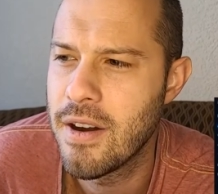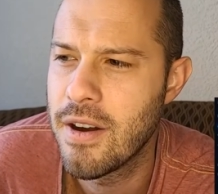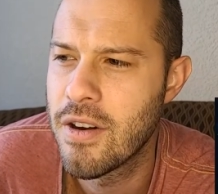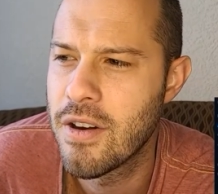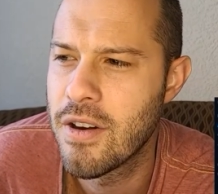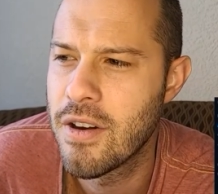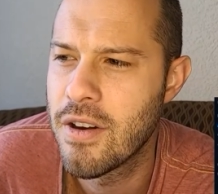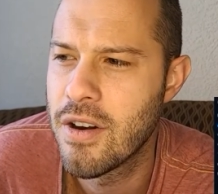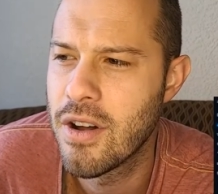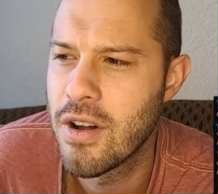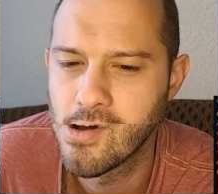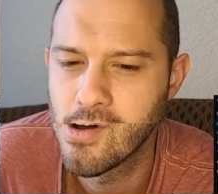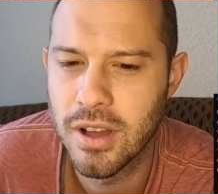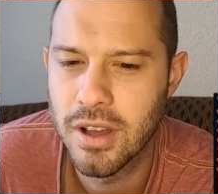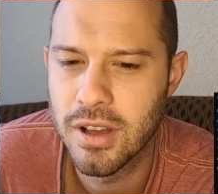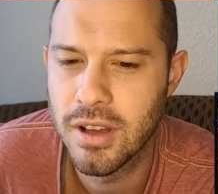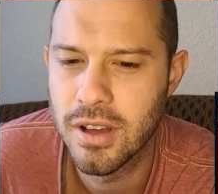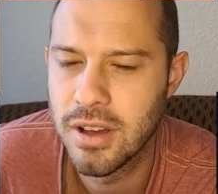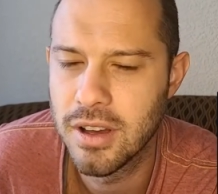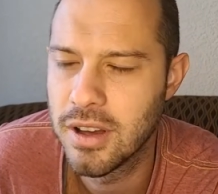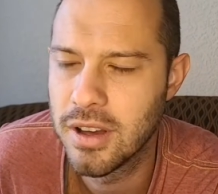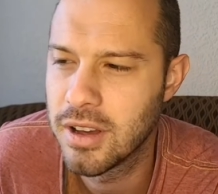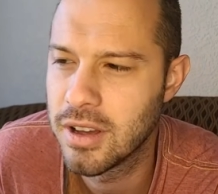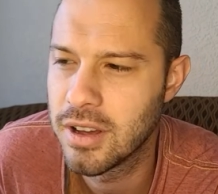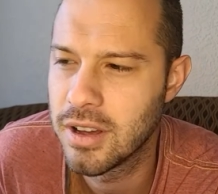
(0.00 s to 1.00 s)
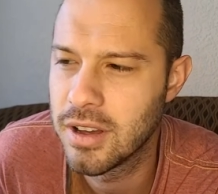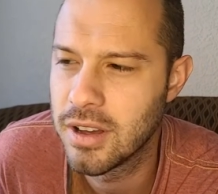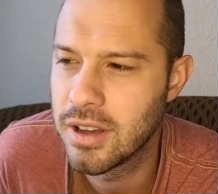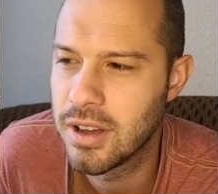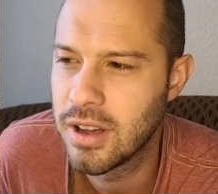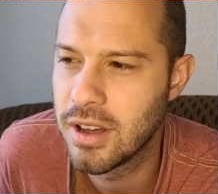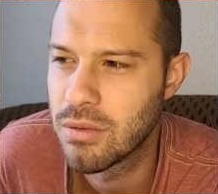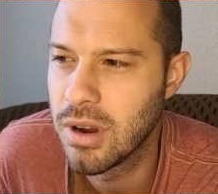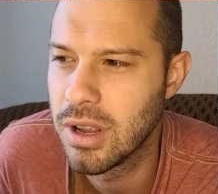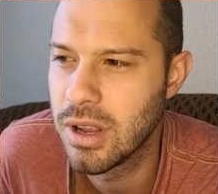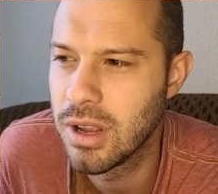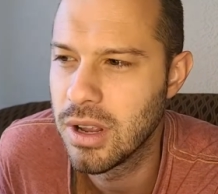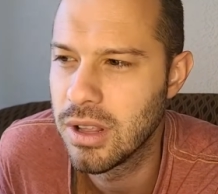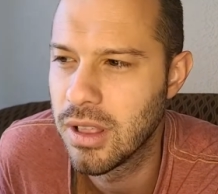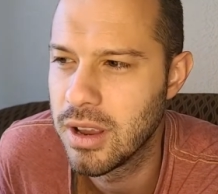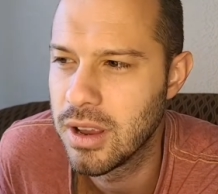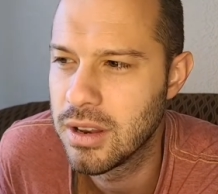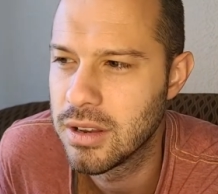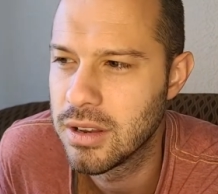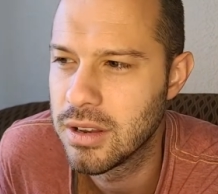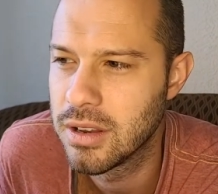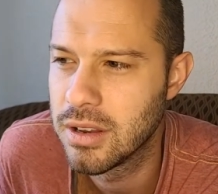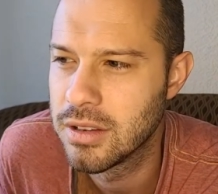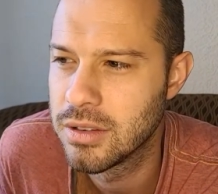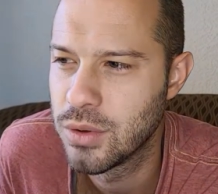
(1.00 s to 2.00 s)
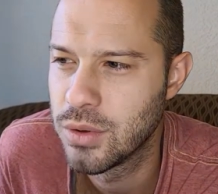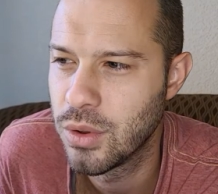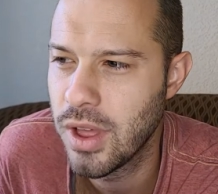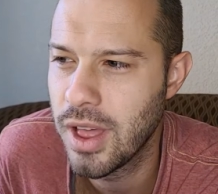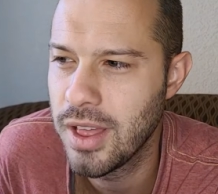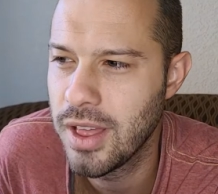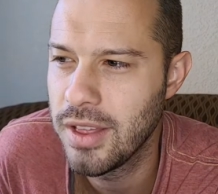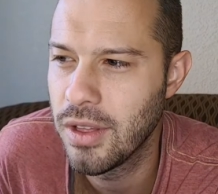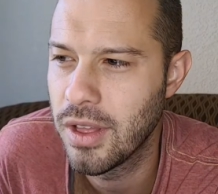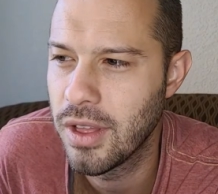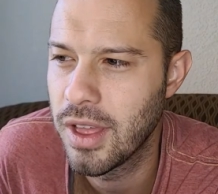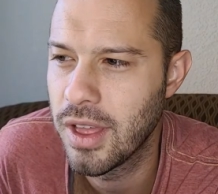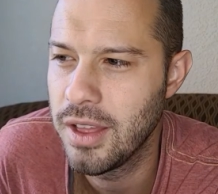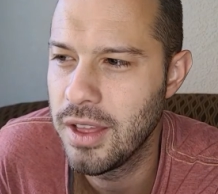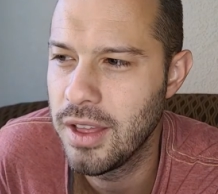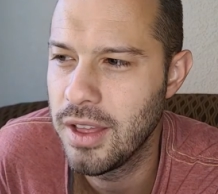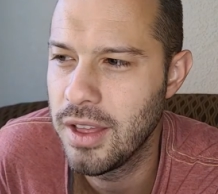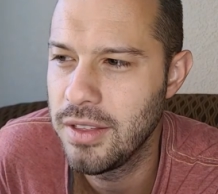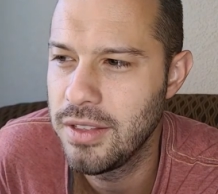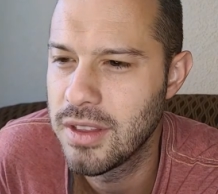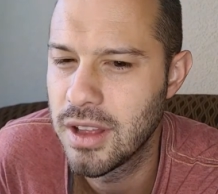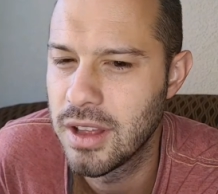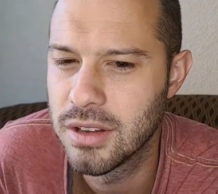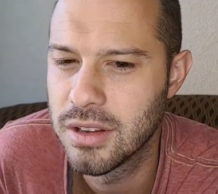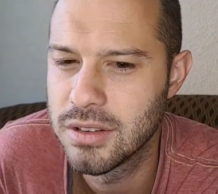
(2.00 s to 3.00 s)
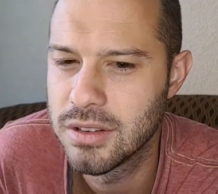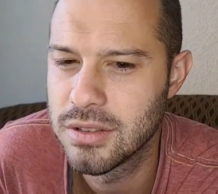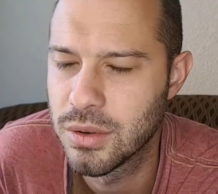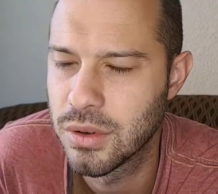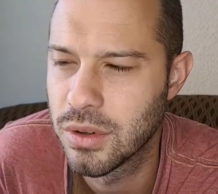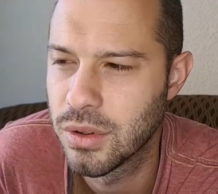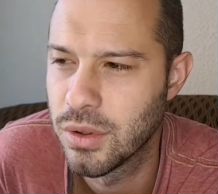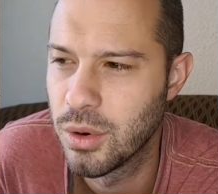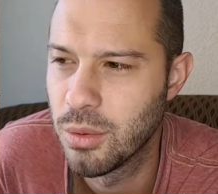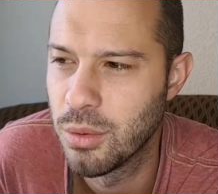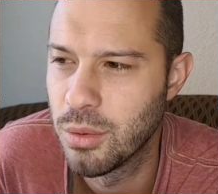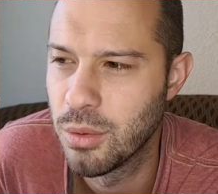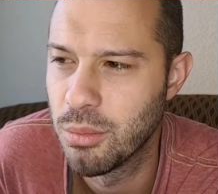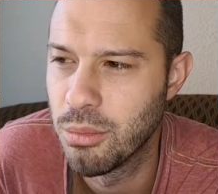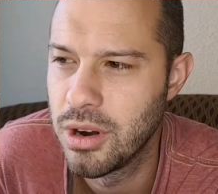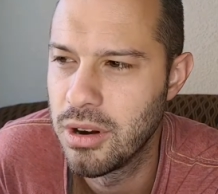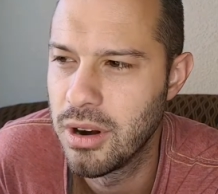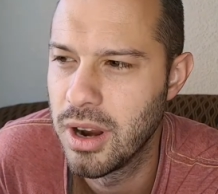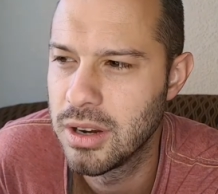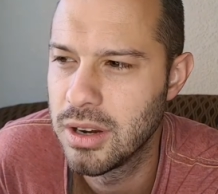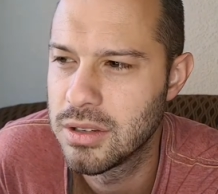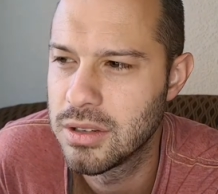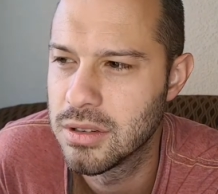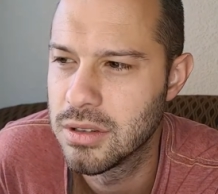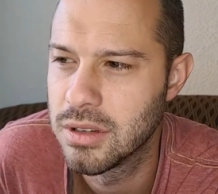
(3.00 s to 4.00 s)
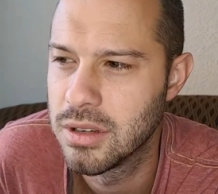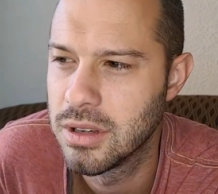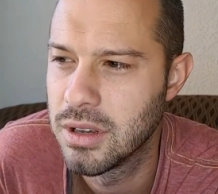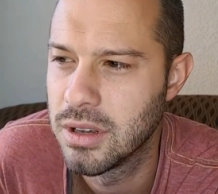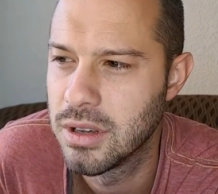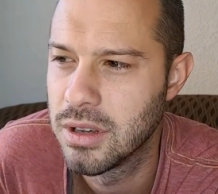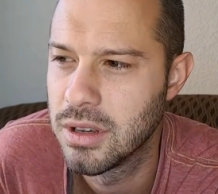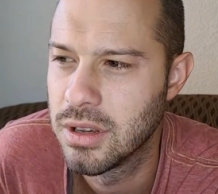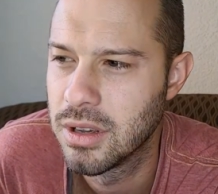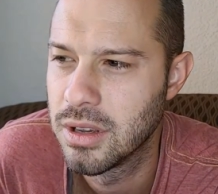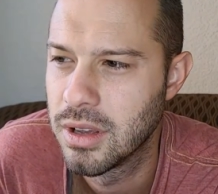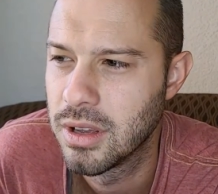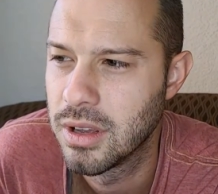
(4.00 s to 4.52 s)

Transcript: I don't know. That's a ring light. I think that does look a little better, actually.